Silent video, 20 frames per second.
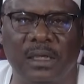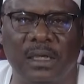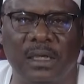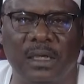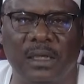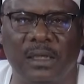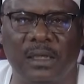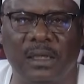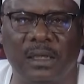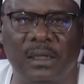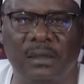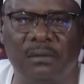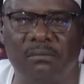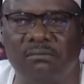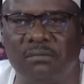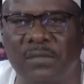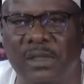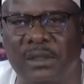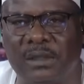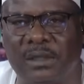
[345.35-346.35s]
and
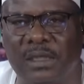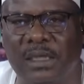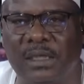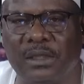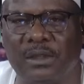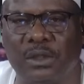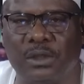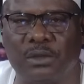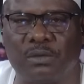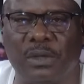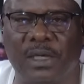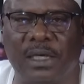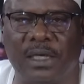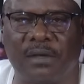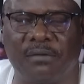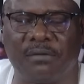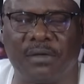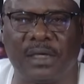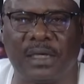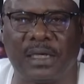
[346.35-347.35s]
then the senators were
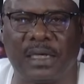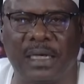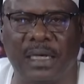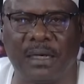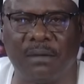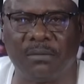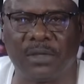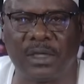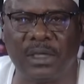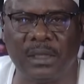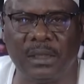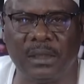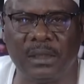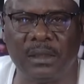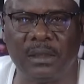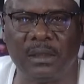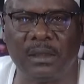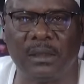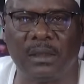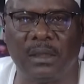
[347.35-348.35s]
given Camry,
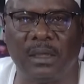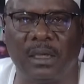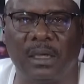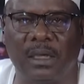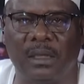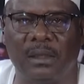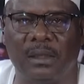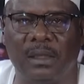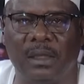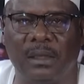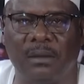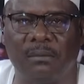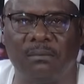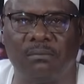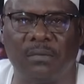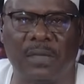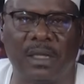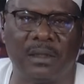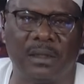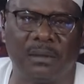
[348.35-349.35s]
and
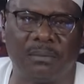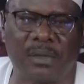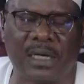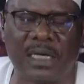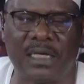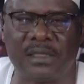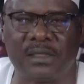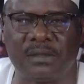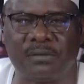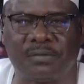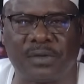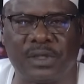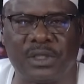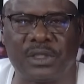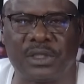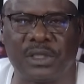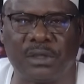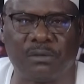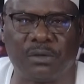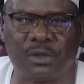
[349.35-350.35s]
the price
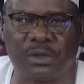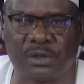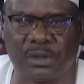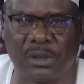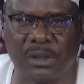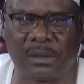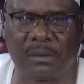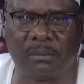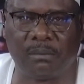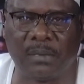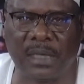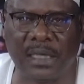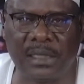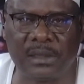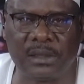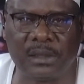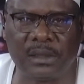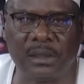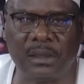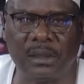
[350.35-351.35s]
differential was not
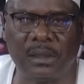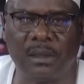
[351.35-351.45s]
much.